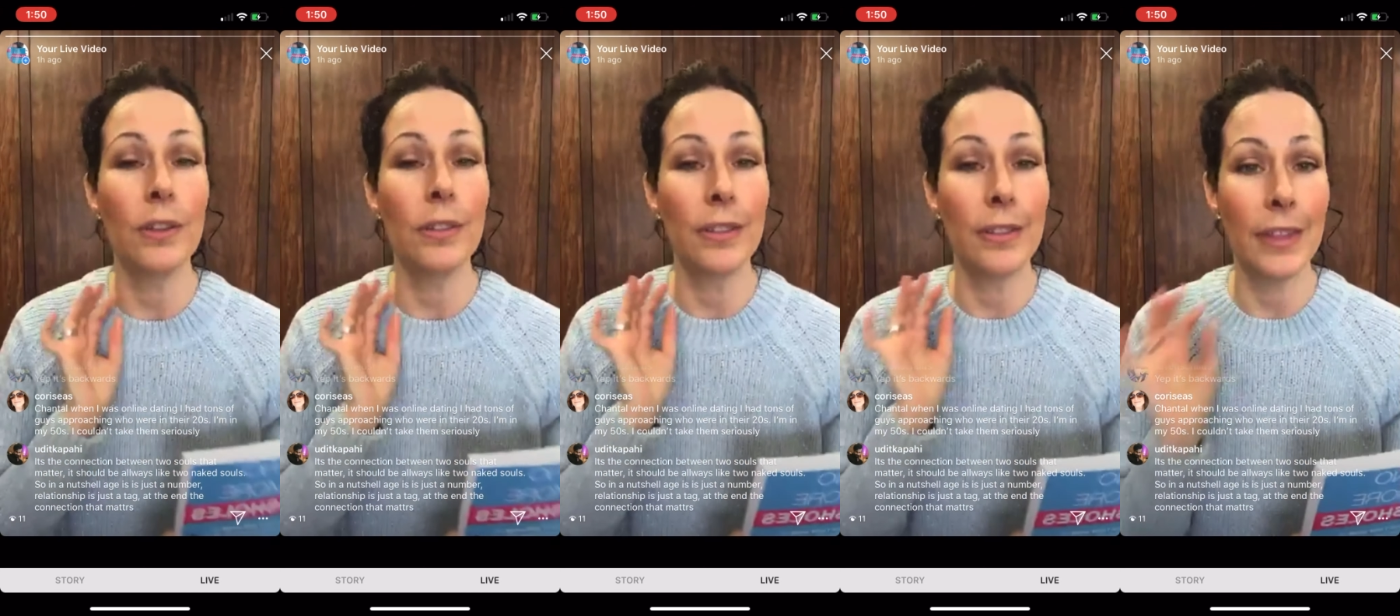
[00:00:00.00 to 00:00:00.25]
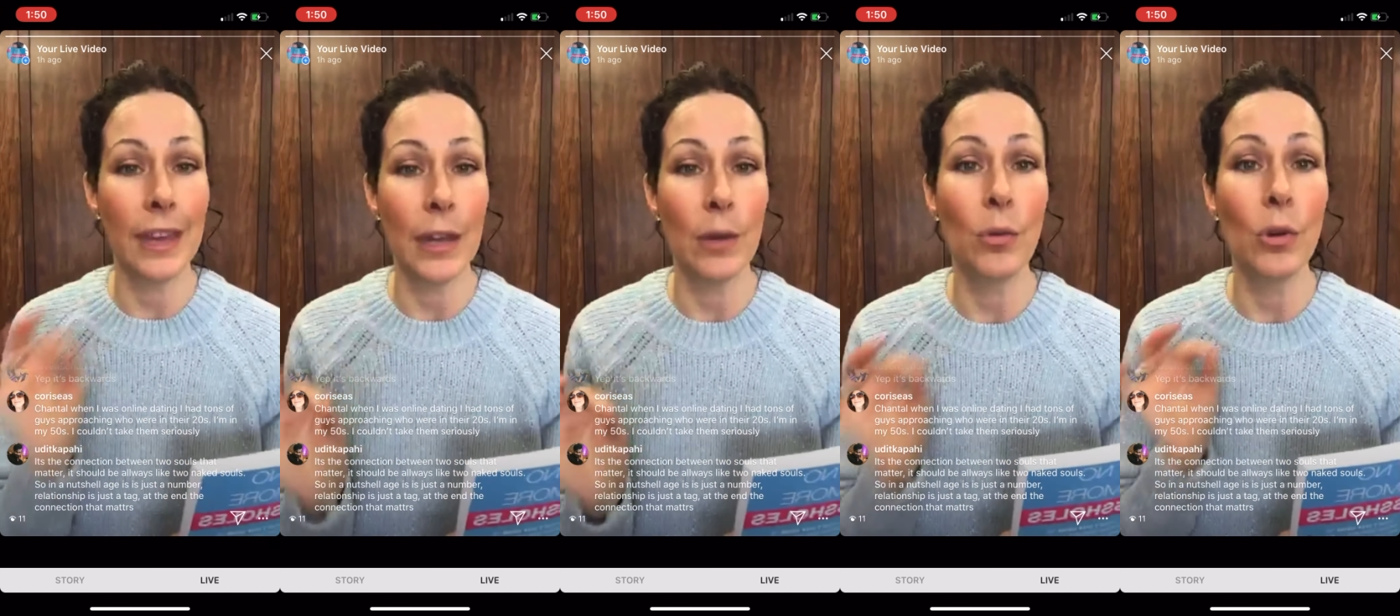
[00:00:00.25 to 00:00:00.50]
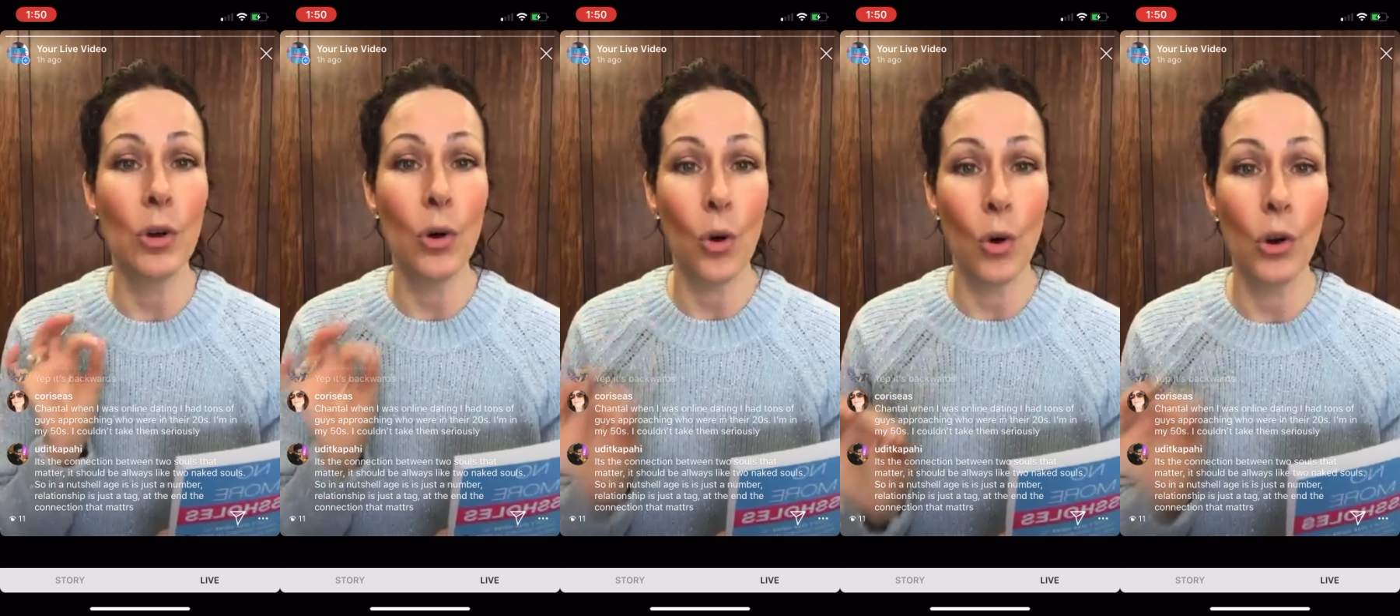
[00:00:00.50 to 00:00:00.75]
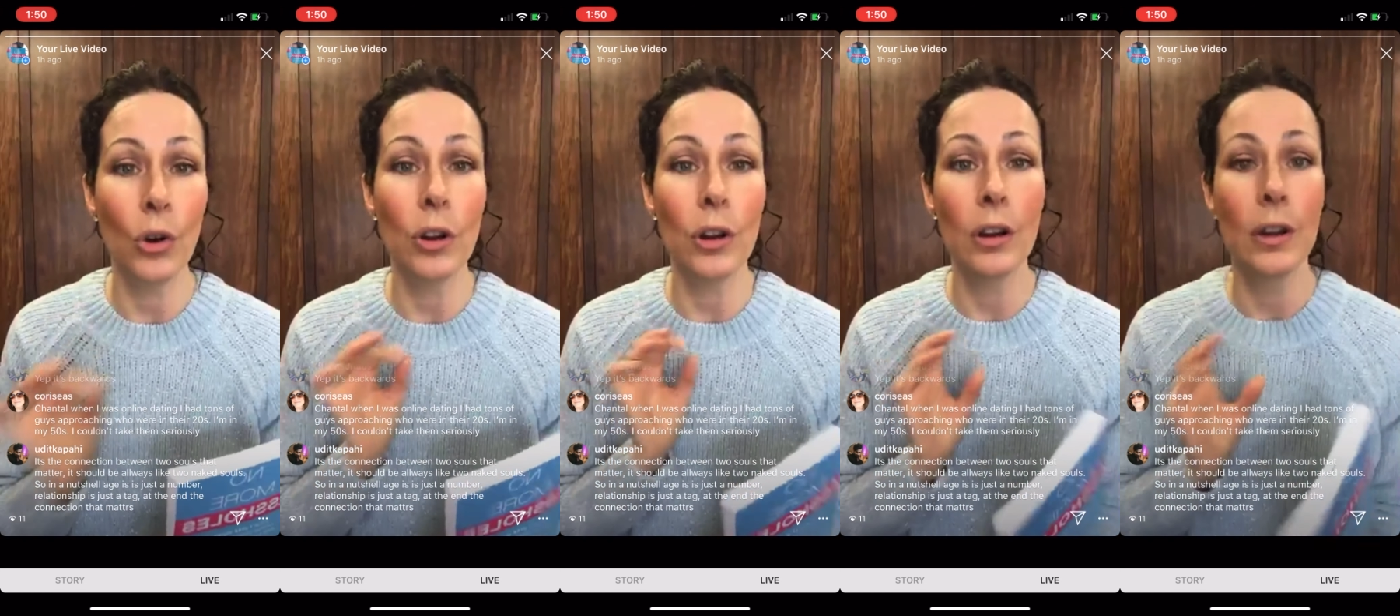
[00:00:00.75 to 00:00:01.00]
They will
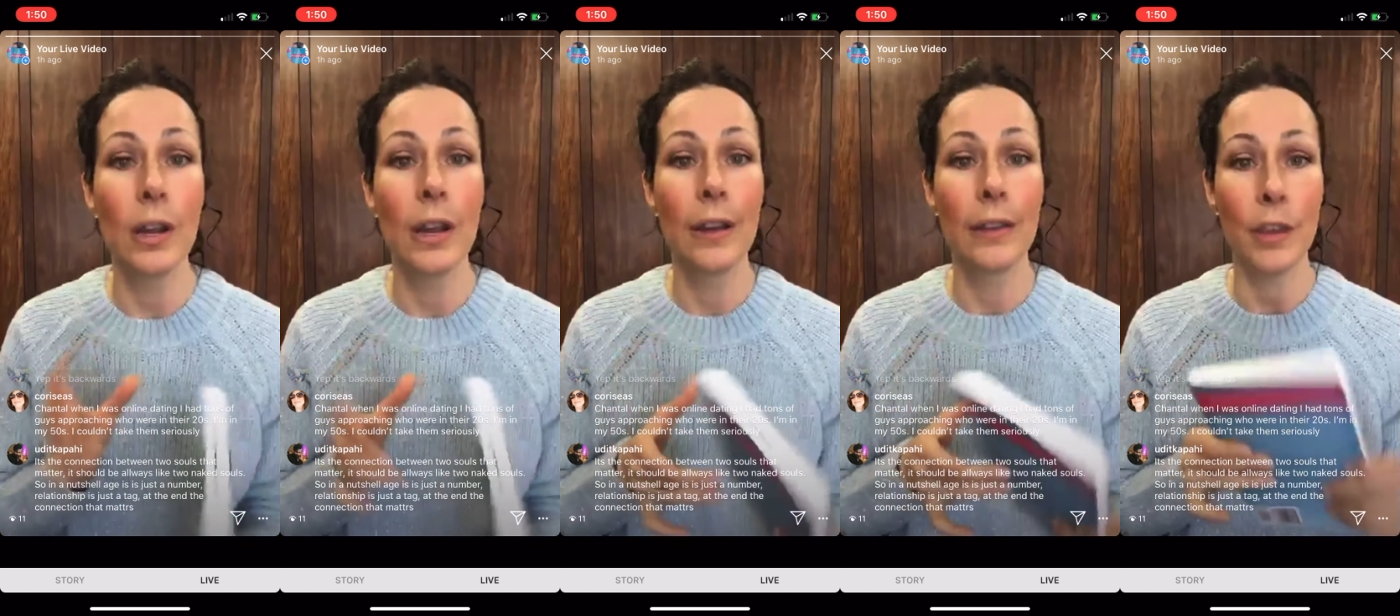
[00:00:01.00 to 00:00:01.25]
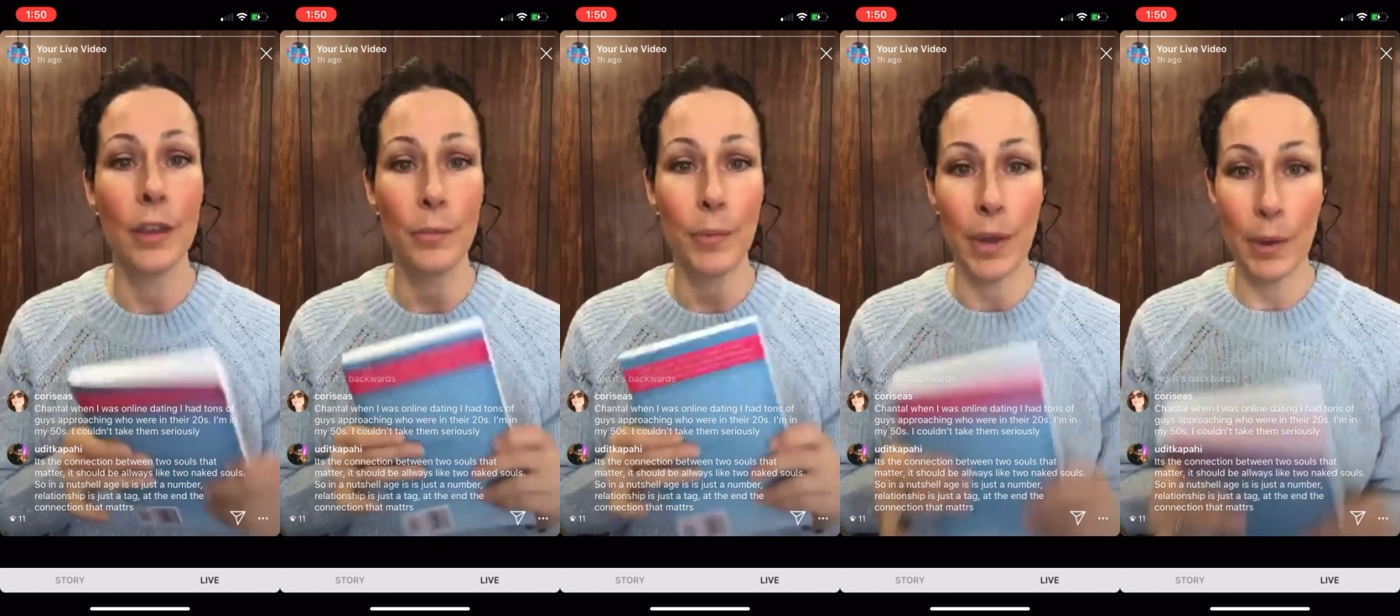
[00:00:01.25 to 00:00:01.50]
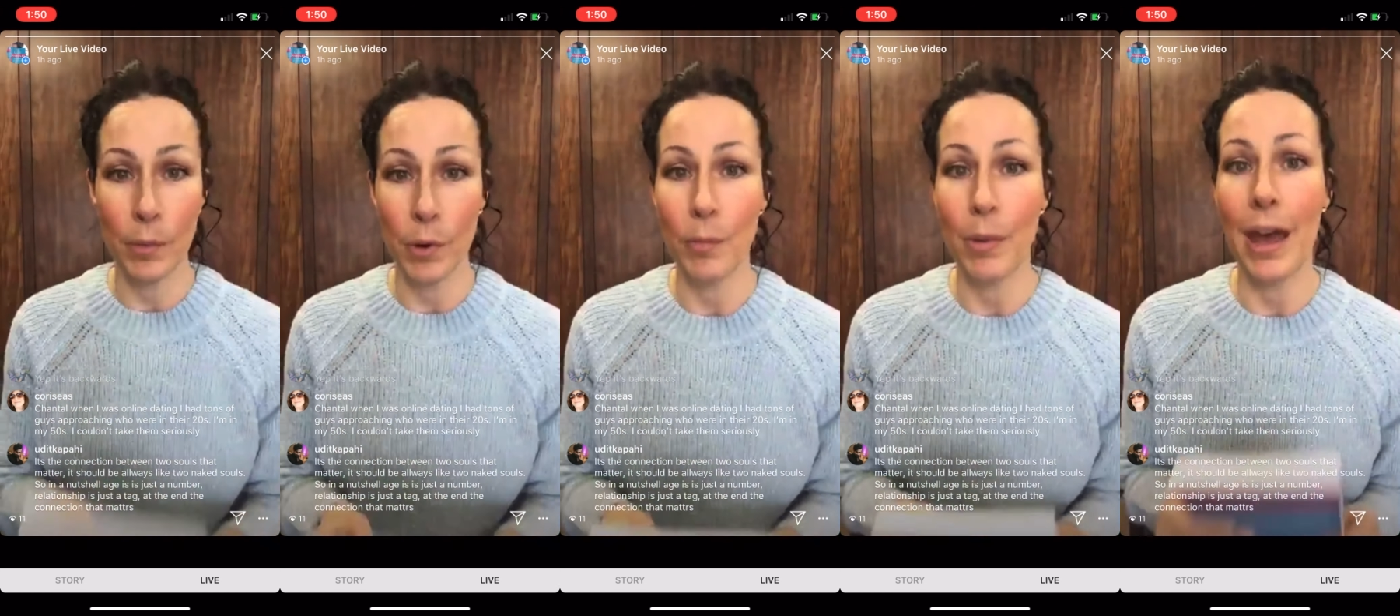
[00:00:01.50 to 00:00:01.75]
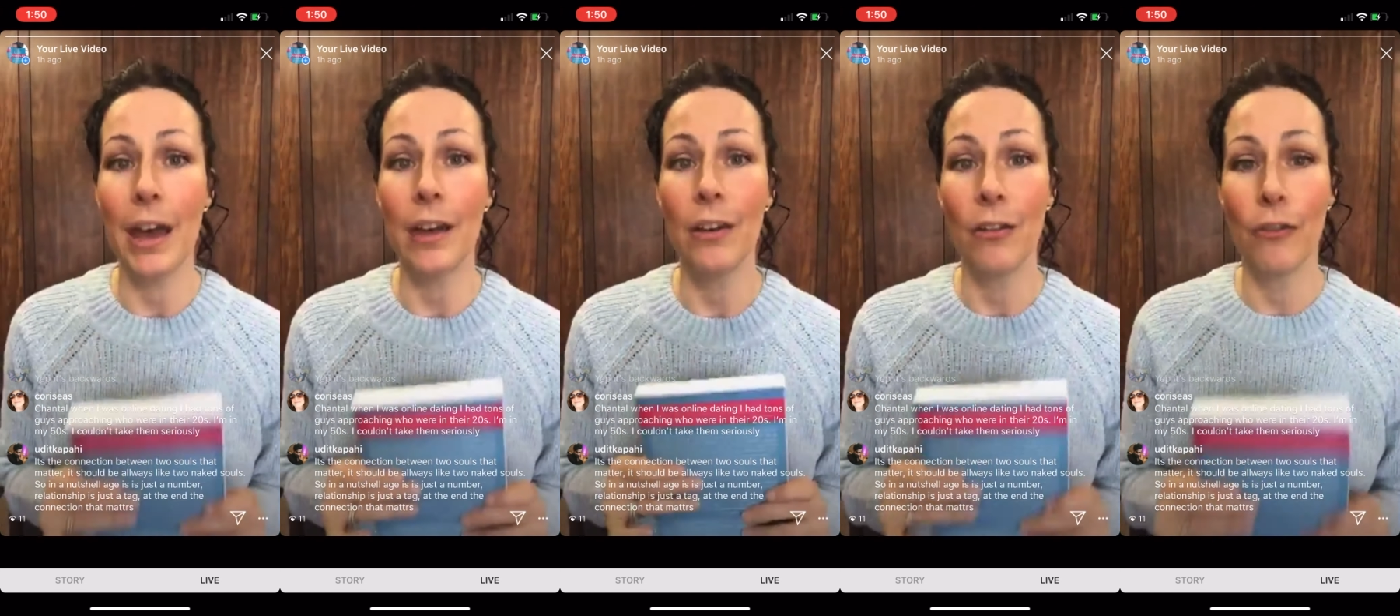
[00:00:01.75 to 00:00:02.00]
order the
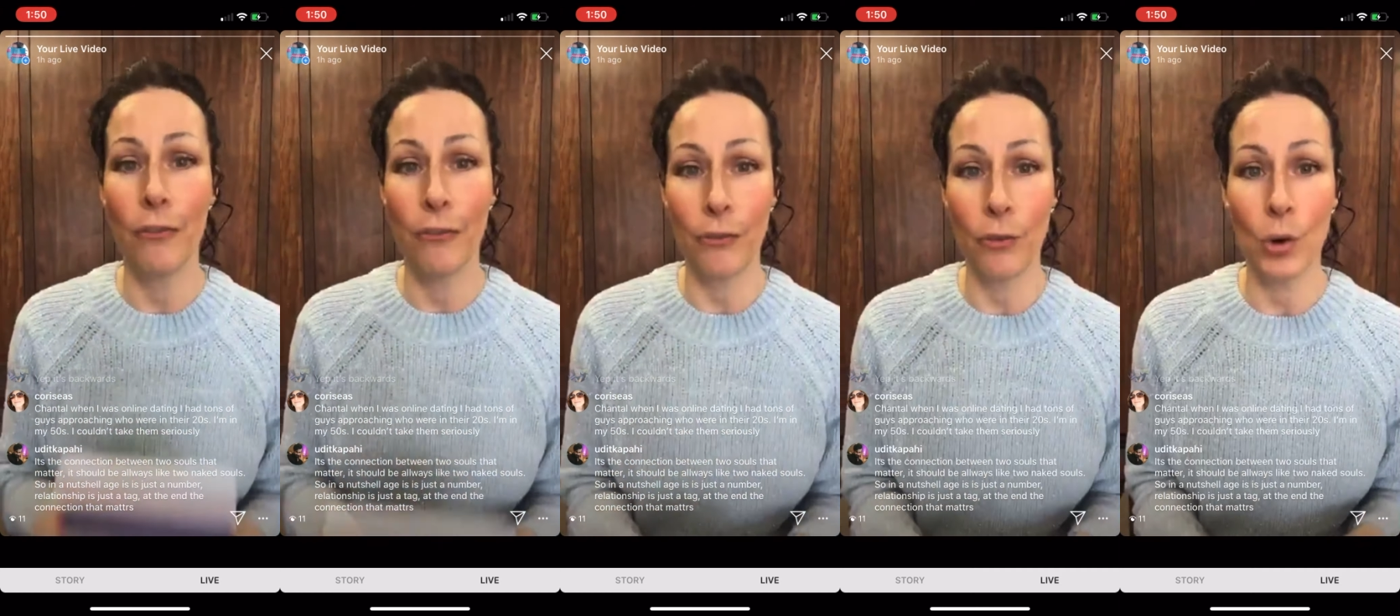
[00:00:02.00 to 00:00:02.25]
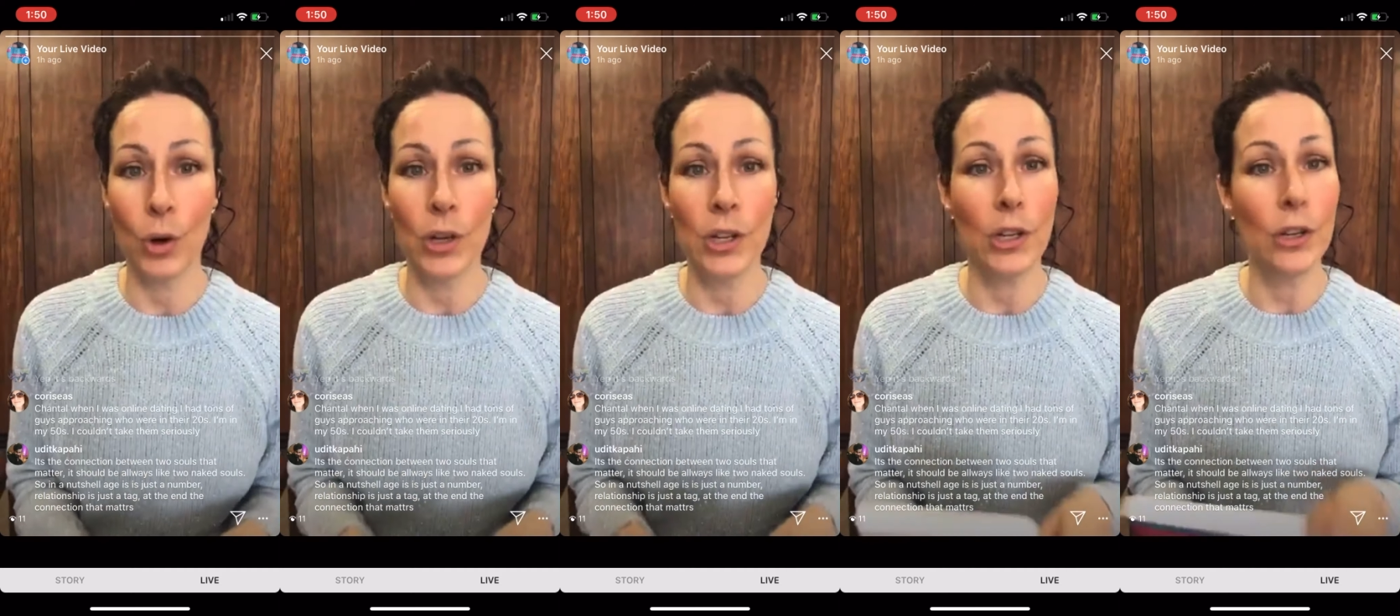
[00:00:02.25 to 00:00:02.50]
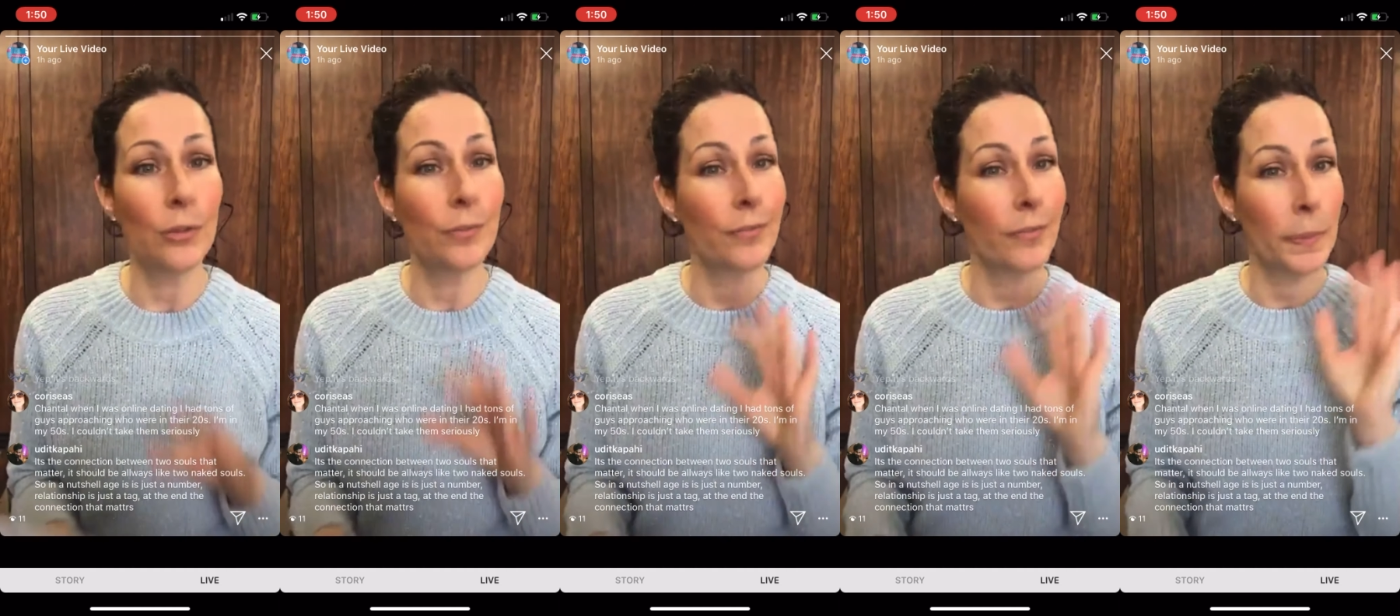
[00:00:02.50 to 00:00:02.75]
paperback for you